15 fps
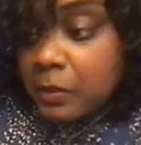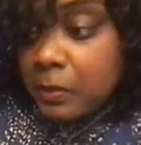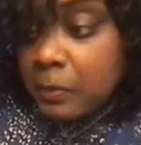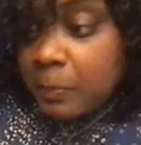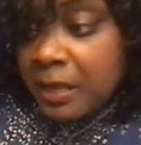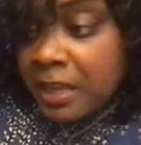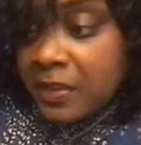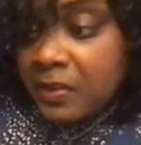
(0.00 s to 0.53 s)

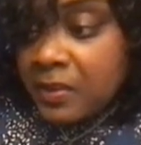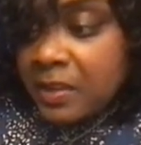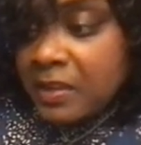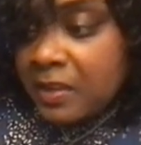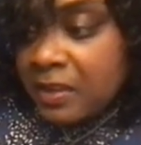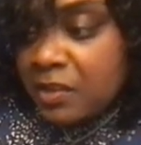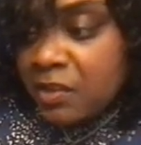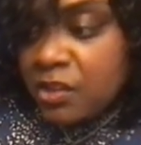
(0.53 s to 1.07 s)
because
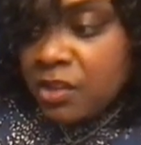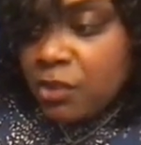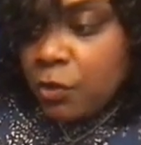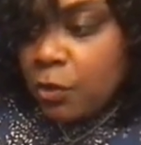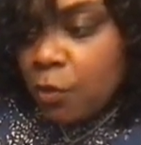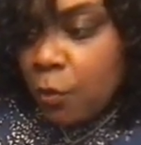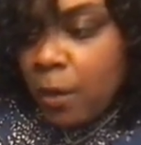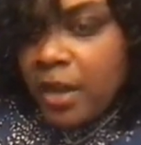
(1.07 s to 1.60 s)
this is
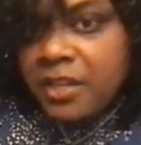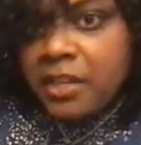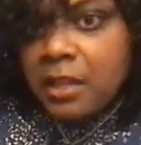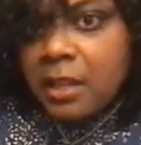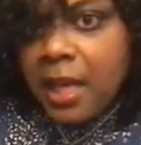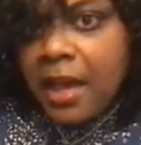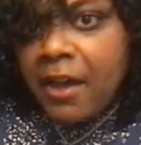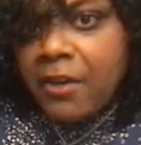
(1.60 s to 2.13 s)
going to
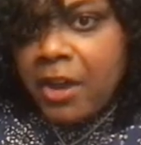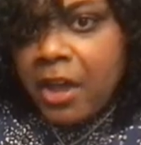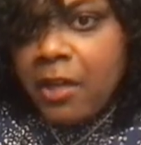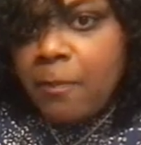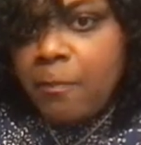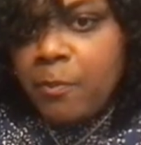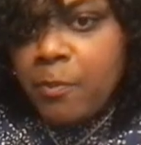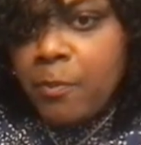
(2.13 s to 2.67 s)
cloud
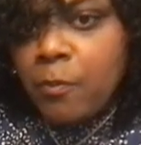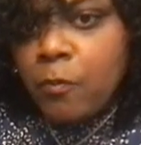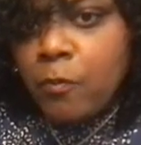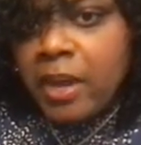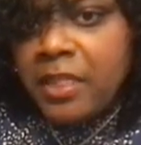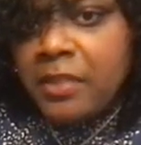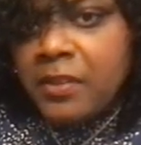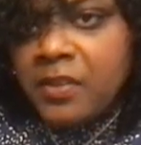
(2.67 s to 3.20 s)
up
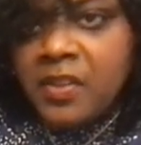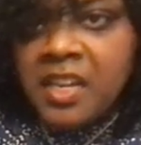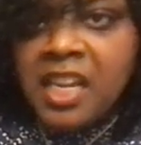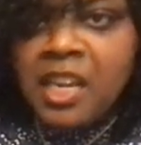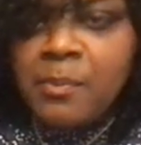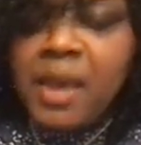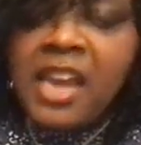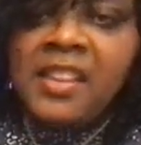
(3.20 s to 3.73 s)
with
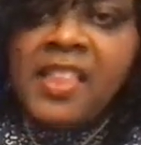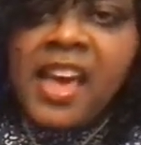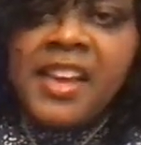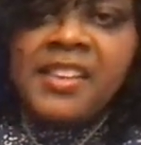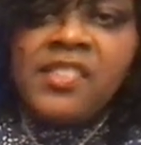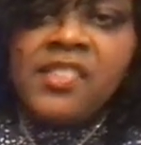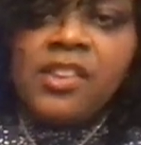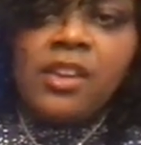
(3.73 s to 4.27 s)
steam, and
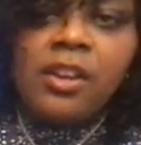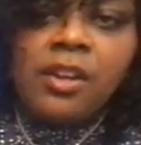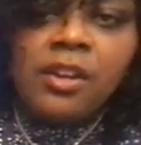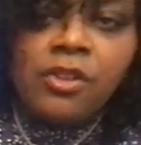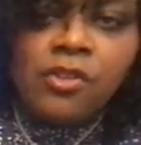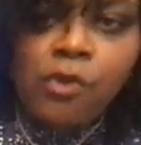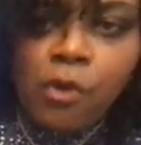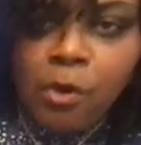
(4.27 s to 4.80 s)
that's
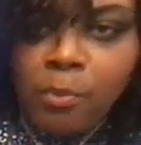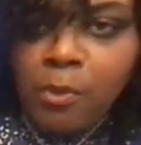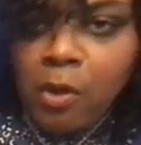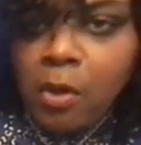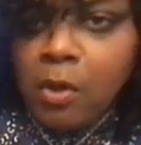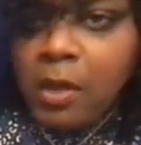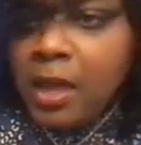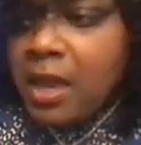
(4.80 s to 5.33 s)

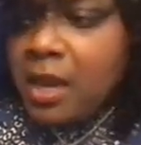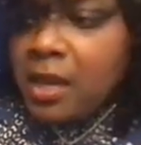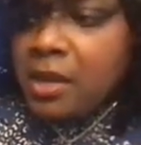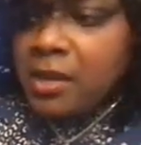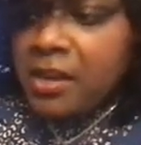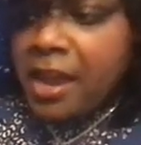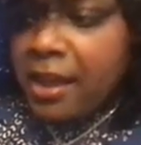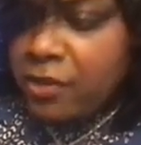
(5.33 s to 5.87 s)
normal.
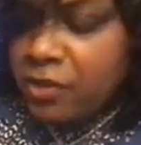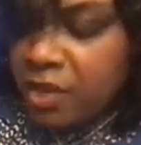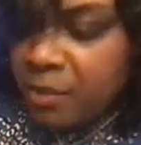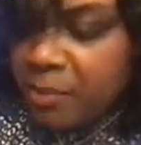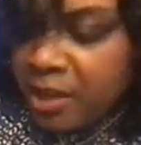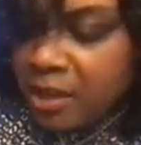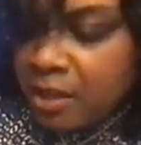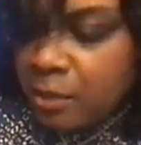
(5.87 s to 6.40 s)
Now,
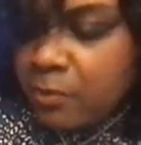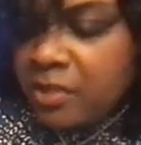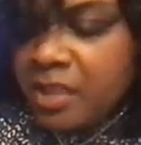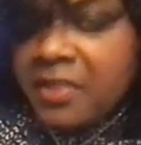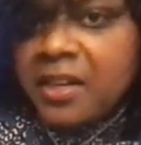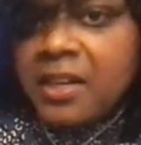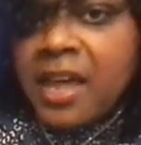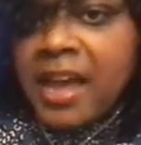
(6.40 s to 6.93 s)
typically
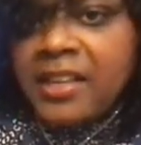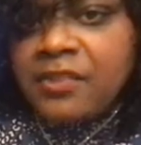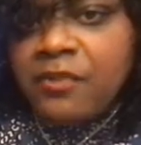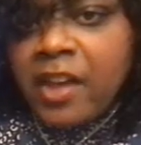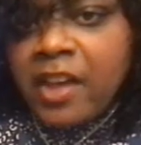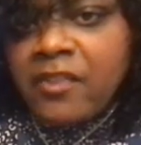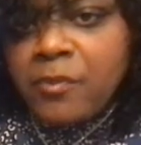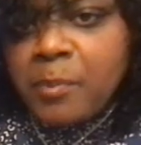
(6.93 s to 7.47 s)
within the last
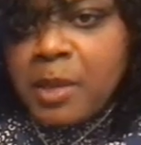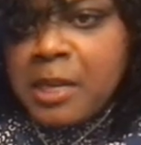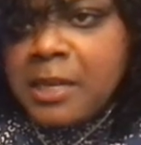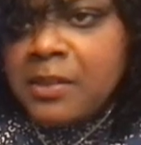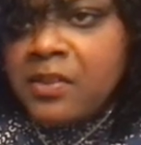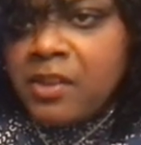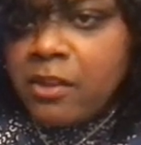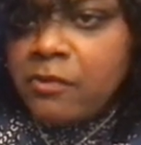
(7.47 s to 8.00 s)
5
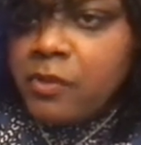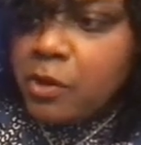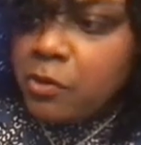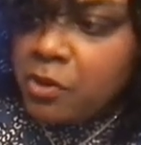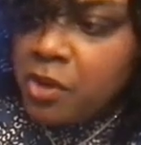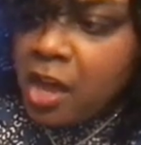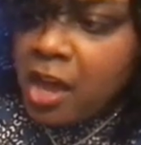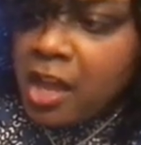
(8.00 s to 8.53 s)
minutes of your
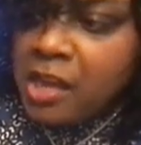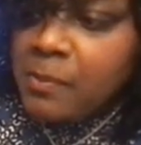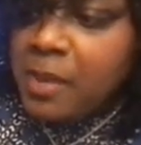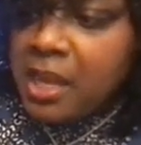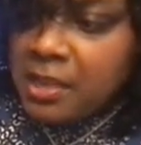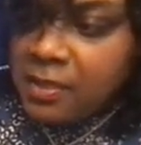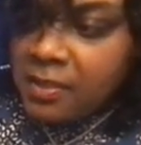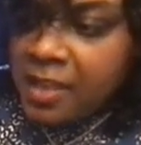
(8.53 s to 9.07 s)
time,
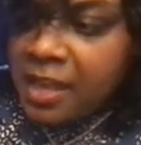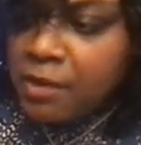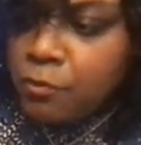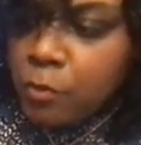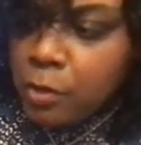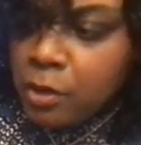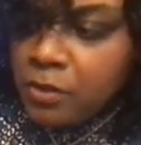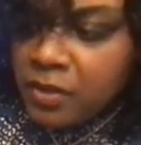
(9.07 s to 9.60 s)
it then
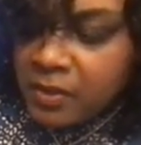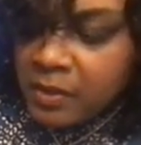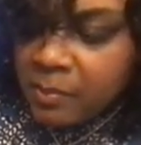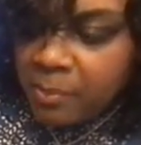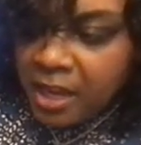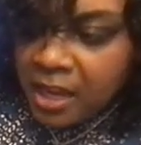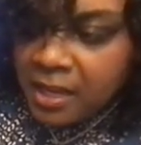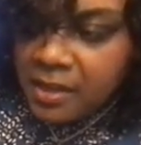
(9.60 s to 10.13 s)
will
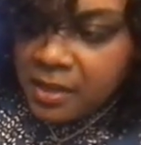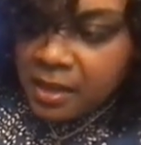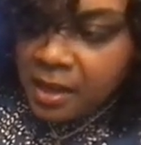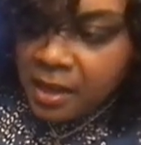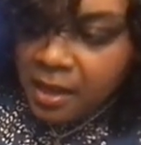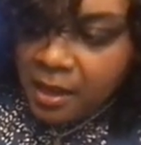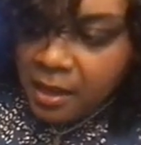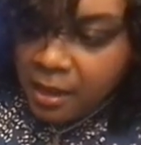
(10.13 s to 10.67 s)
dissipate,
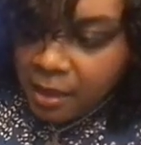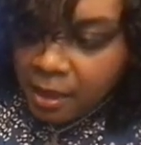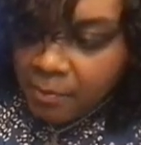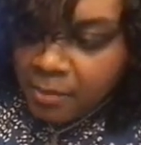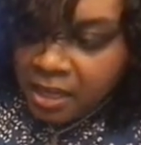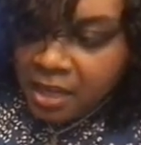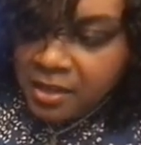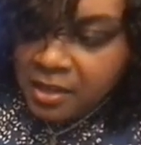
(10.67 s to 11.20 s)

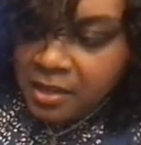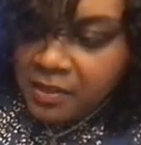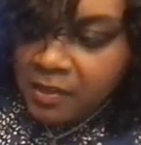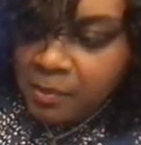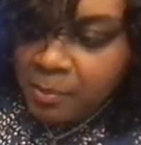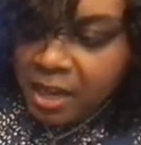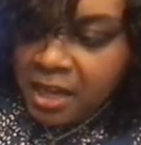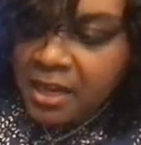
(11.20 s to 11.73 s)
begin to dissipate